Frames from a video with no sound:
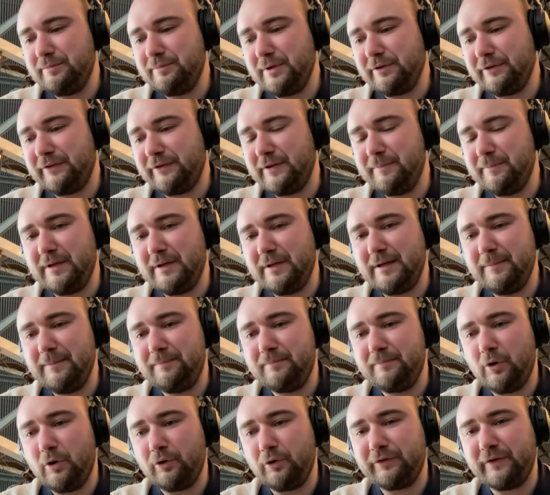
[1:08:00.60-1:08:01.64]
because typically
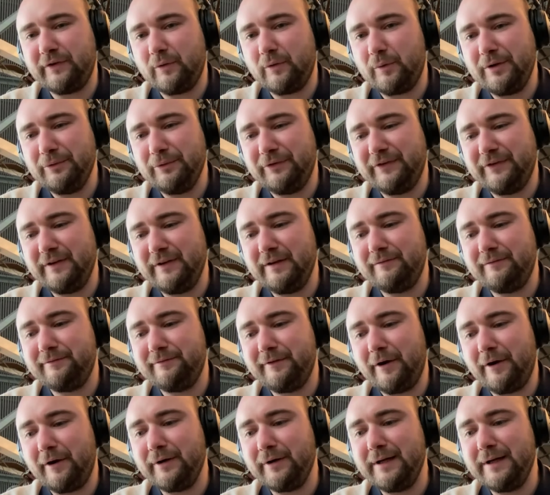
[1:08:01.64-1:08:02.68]
Auxerrois, you see it
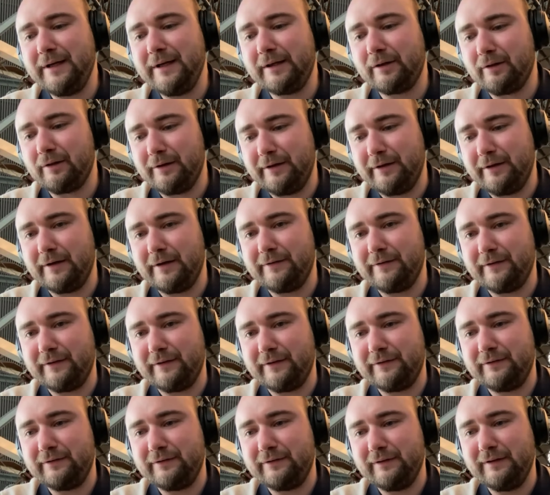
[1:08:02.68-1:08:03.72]
very little in
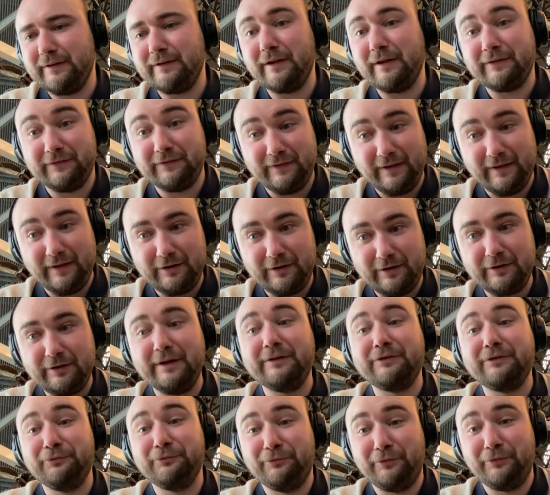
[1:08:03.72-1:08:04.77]
Alsace. It, it's there,
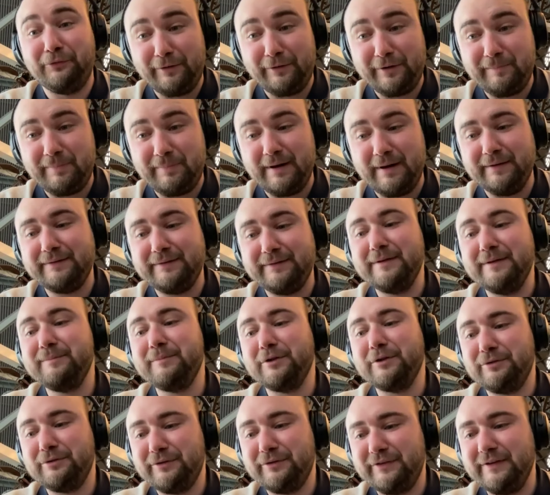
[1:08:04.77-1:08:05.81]
it's very planted,
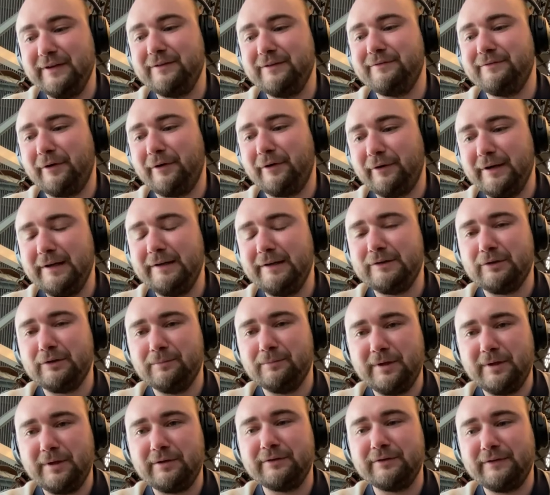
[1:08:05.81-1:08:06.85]
but you see it very little
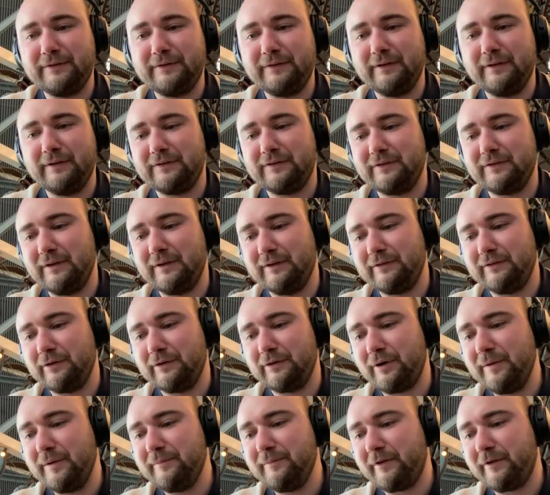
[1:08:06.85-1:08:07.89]
because it's it's it's a
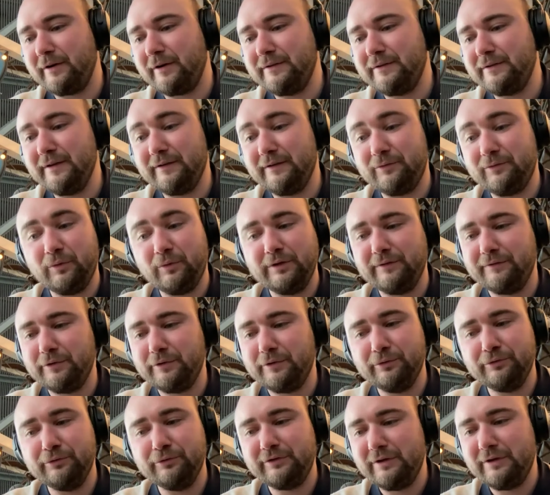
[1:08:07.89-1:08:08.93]
great variety. It's one of
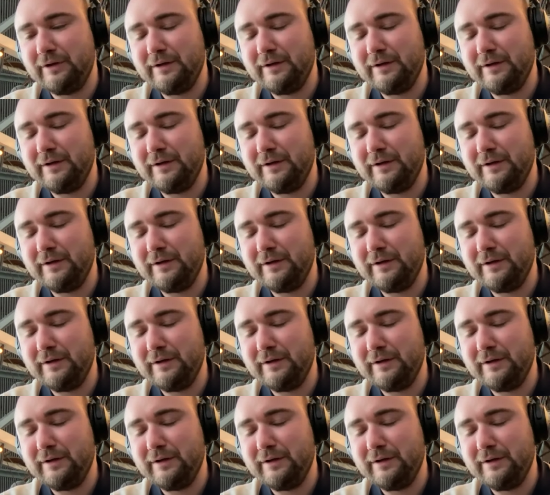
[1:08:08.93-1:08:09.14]
those